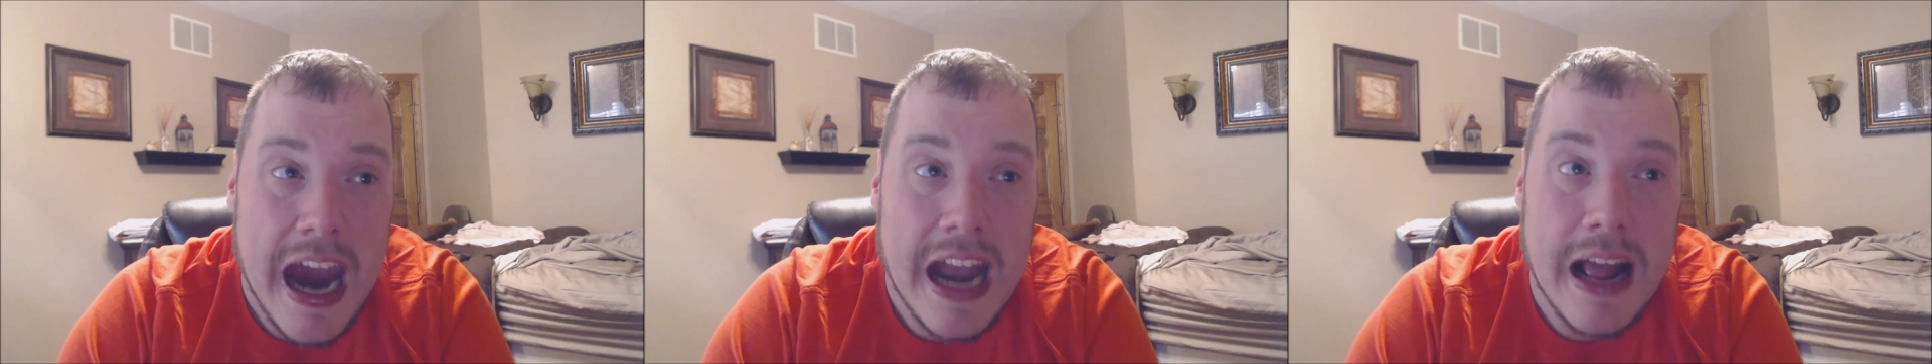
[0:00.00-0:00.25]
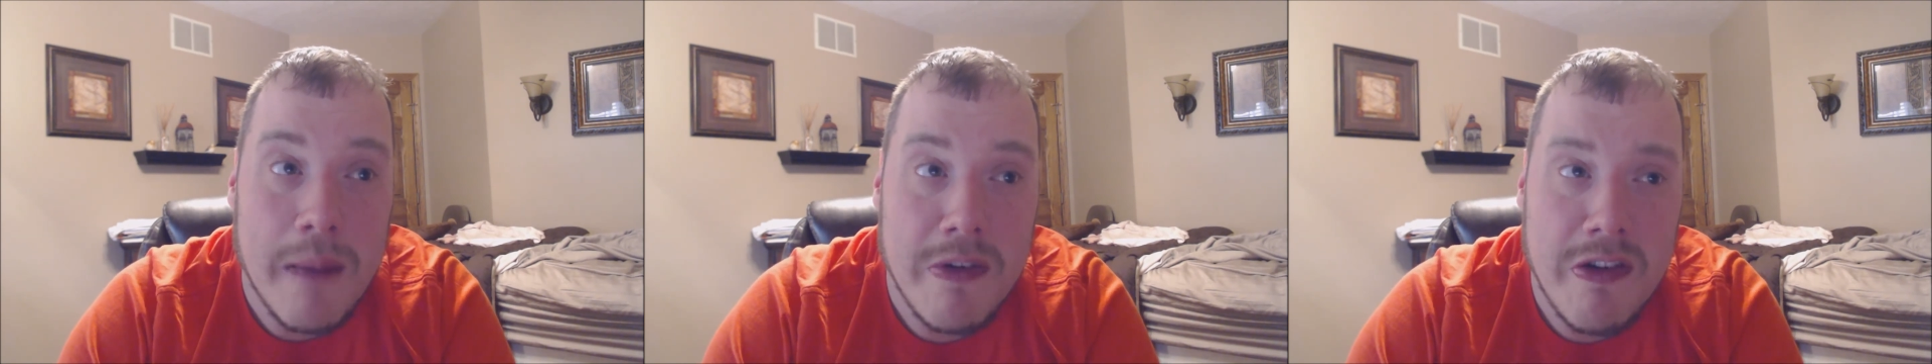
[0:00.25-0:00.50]

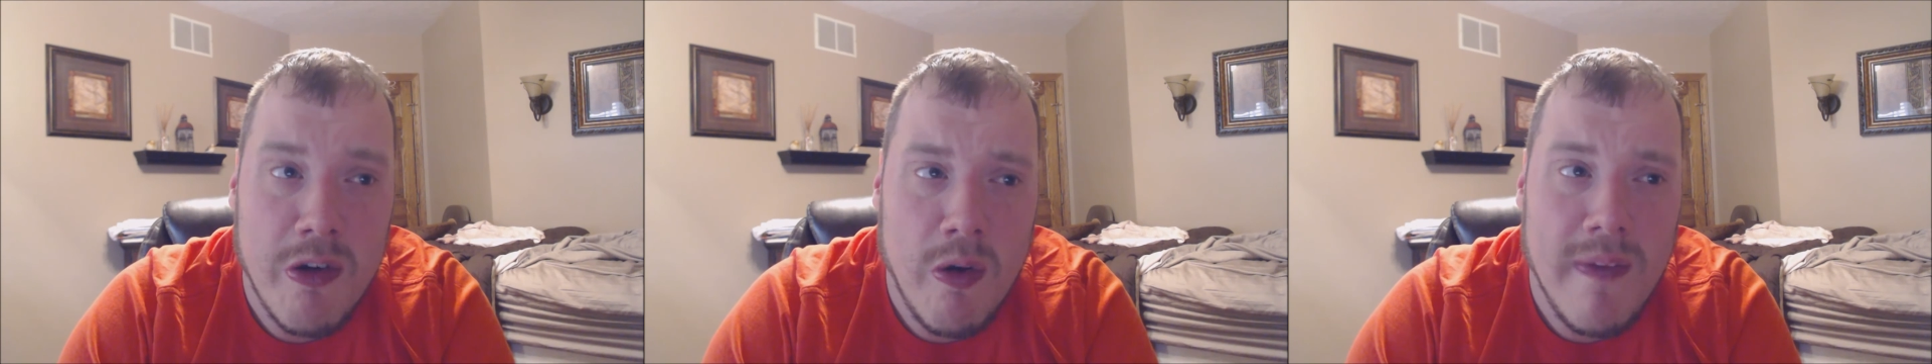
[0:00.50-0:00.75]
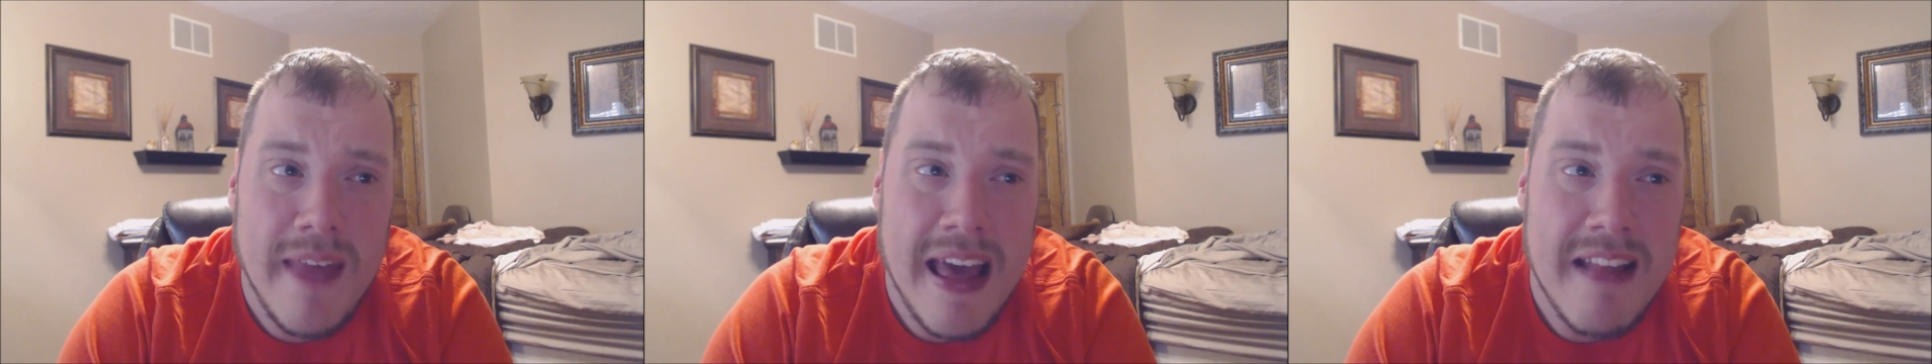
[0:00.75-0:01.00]
And I'm
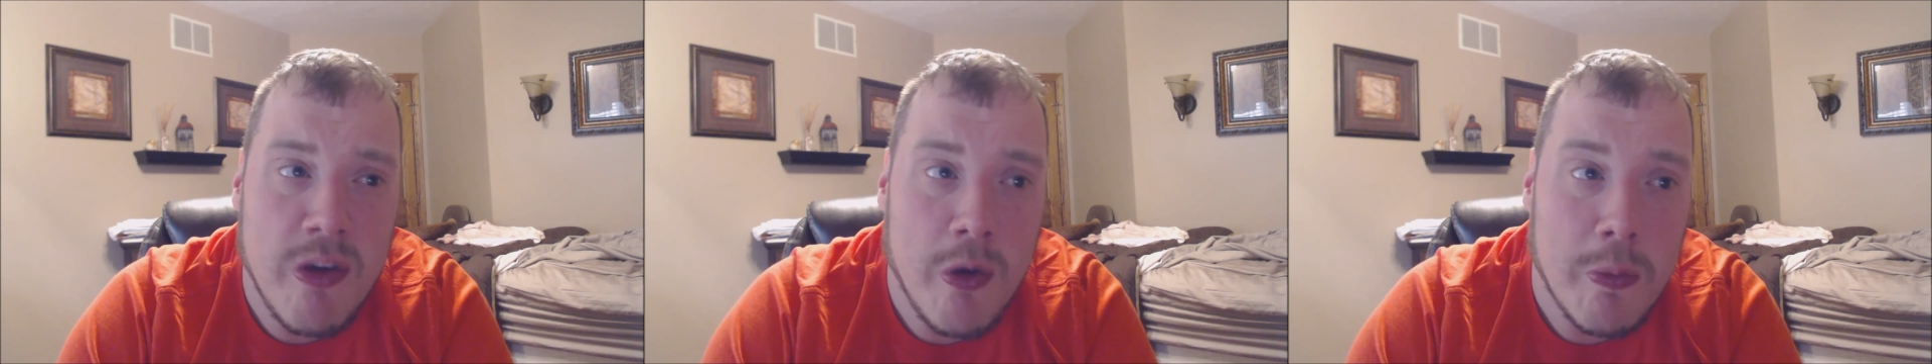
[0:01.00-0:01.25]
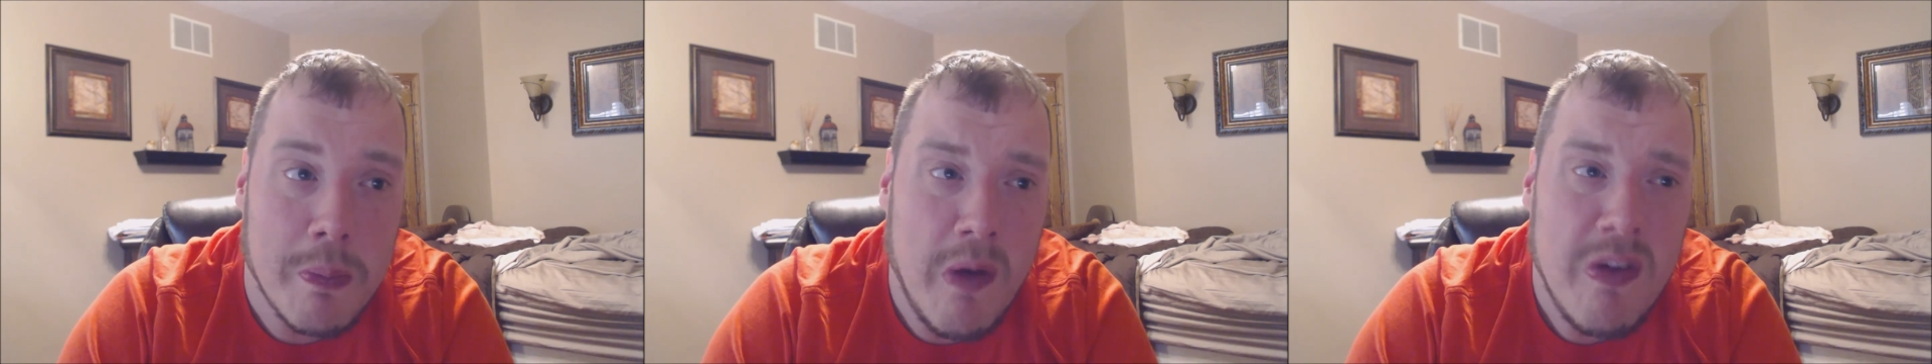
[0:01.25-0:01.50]
sure that's
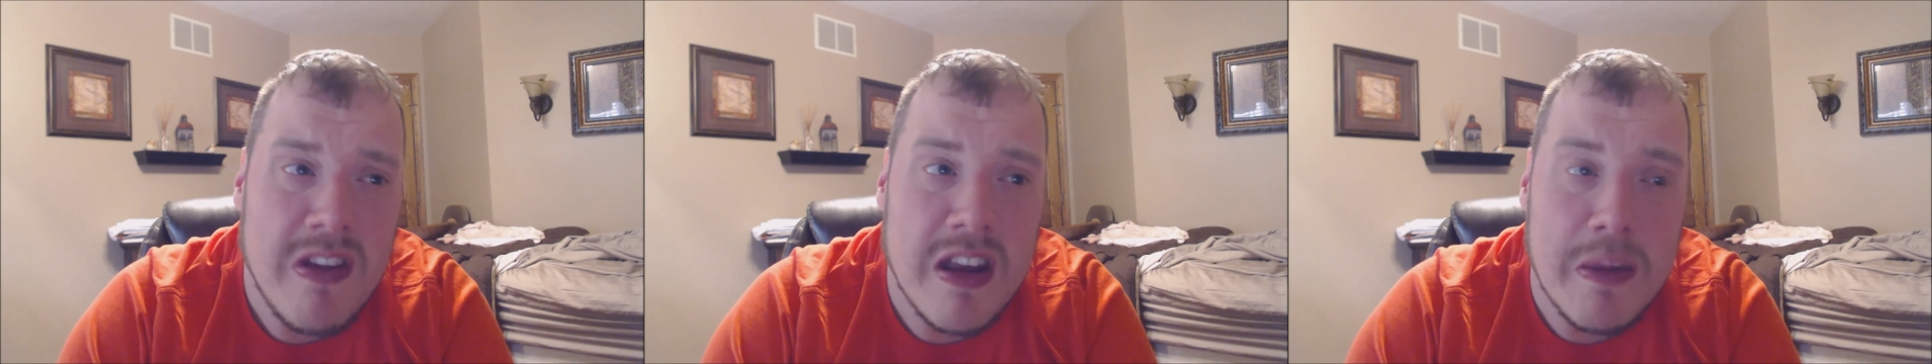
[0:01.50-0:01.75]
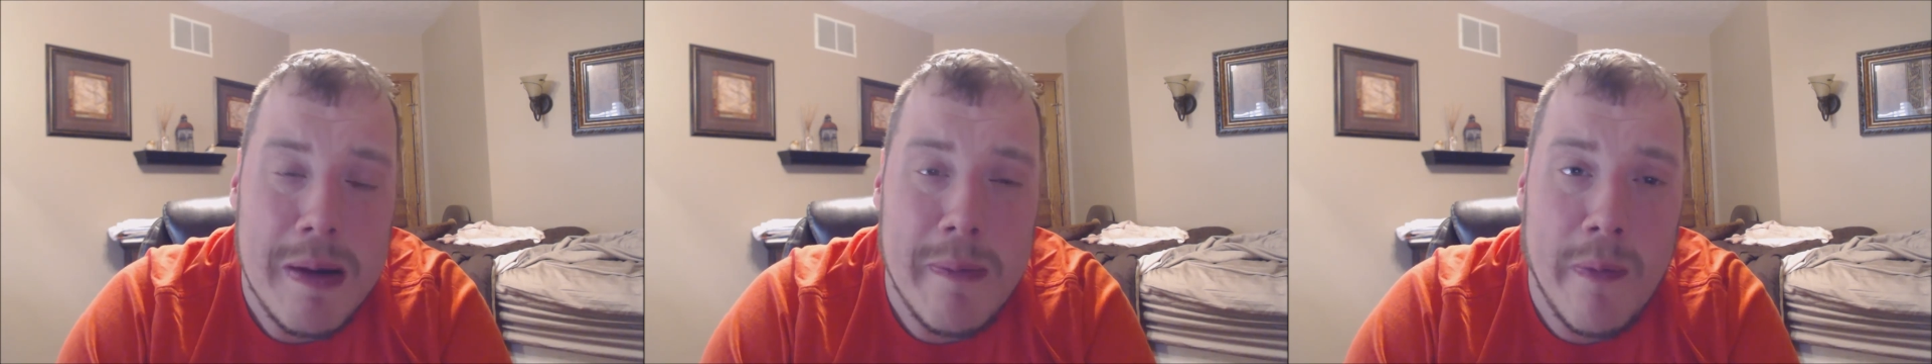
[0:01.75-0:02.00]
who most
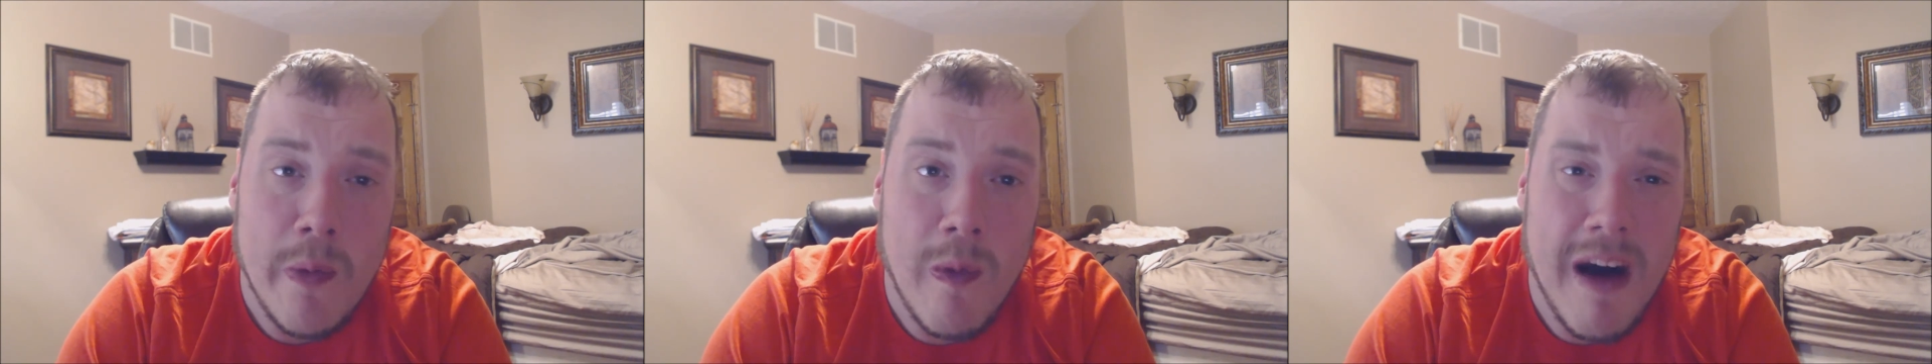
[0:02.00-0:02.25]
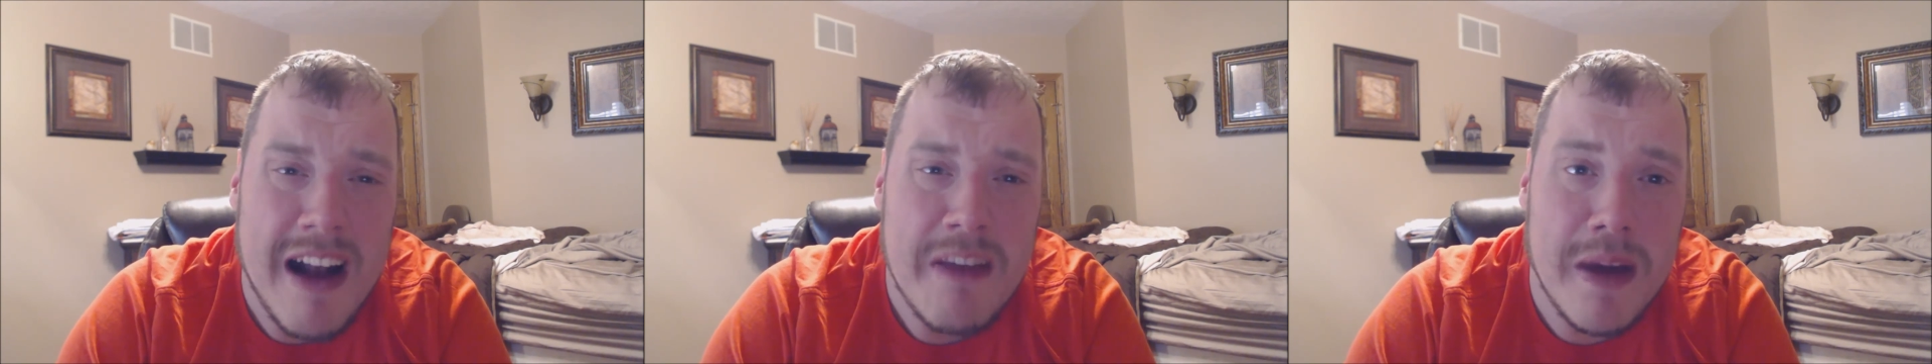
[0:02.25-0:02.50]
of the people who
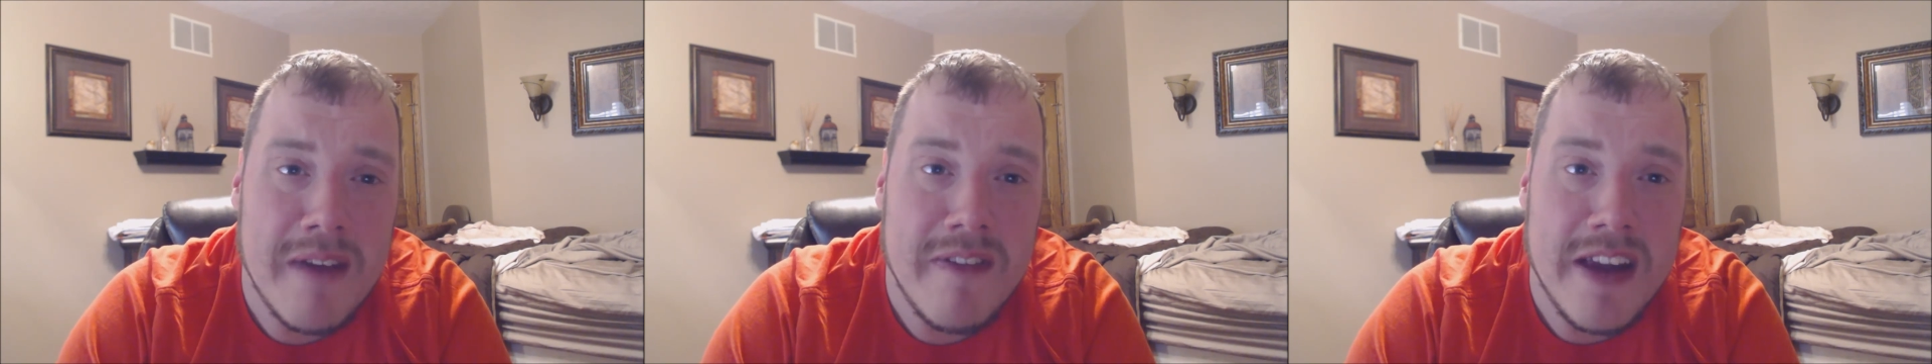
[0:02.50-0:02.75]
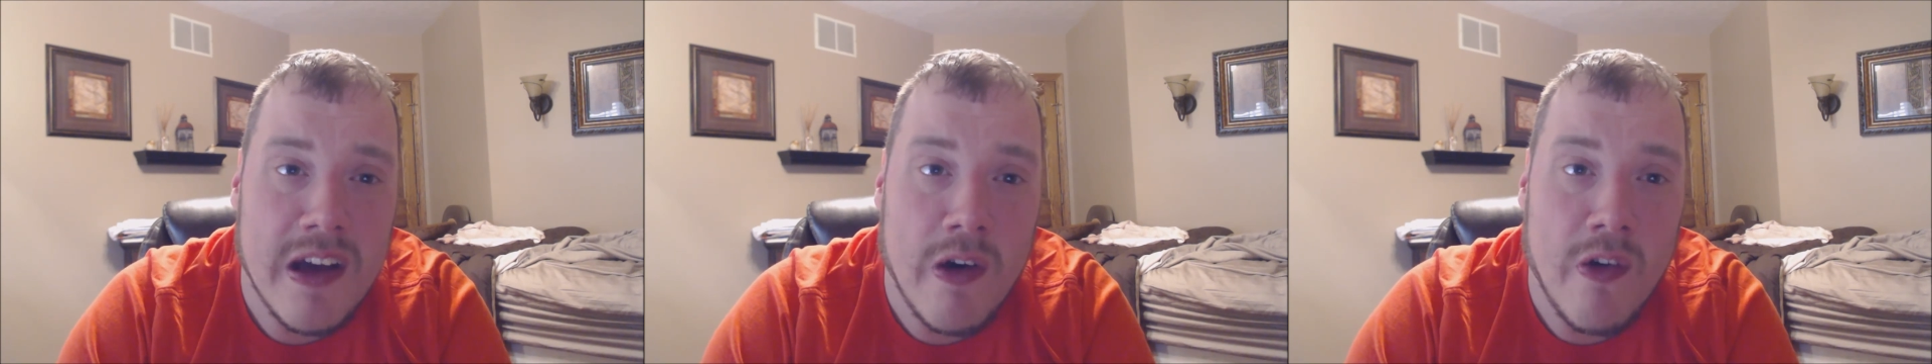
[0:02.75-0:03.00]
watch my
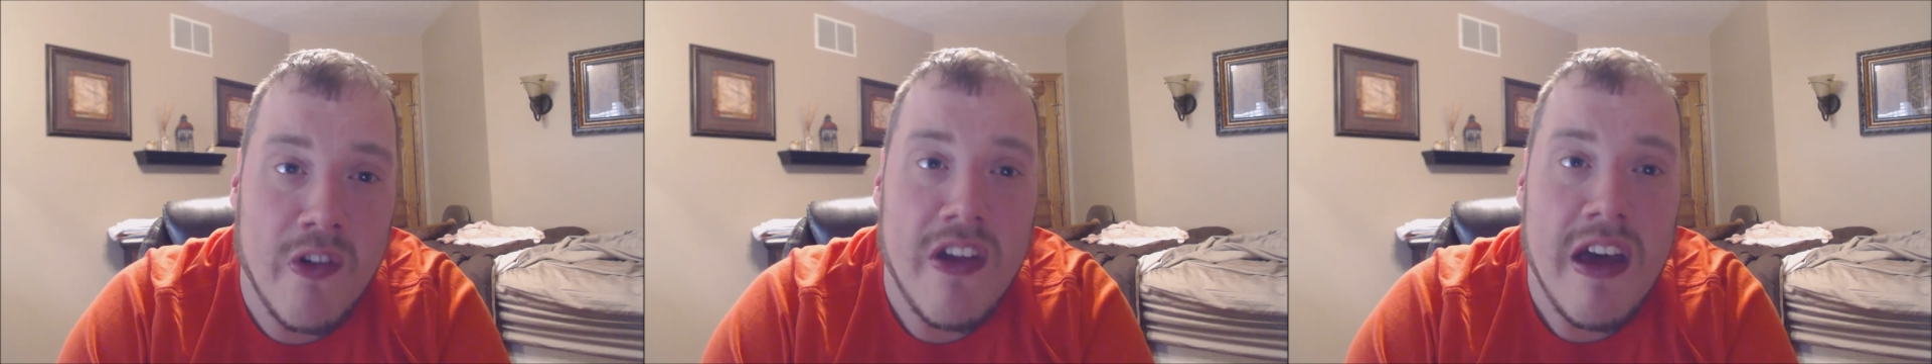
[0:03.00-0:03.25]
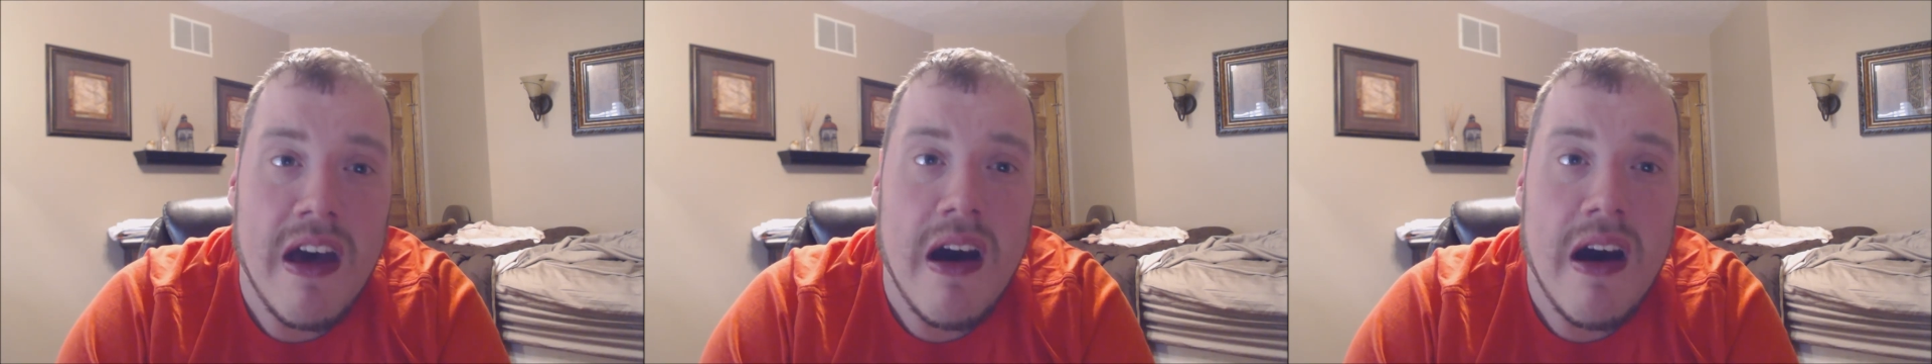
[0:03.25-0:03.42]
videos